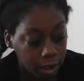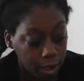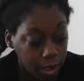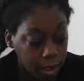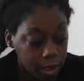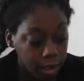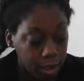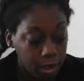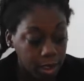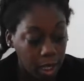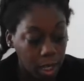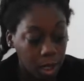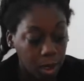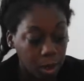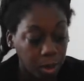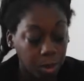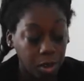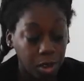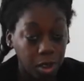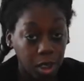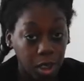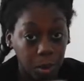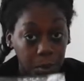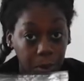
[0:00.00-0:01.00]
this is how
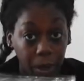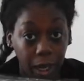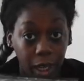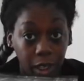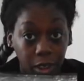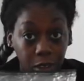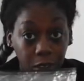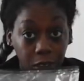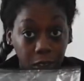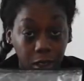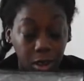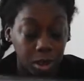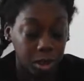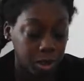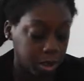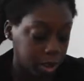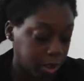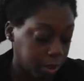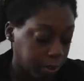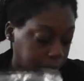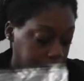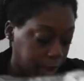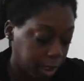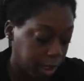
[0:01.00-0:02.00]
you're going to pack your
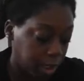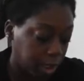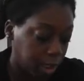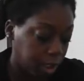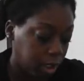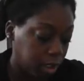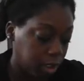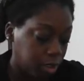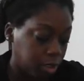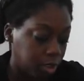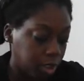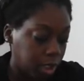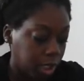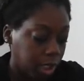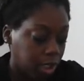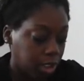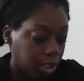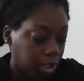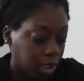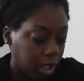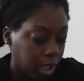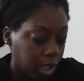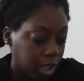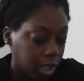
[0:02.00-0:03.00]
clothes. You take
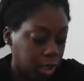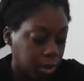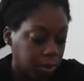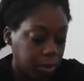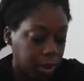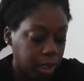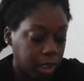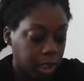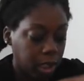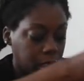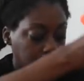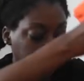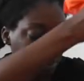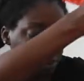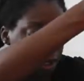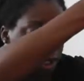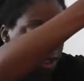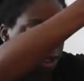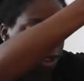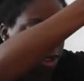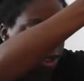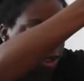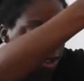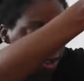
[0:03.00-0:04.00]
your item, I cannot
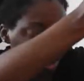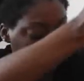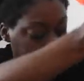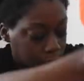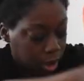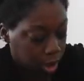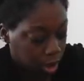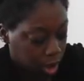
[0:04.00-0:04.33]
pack this.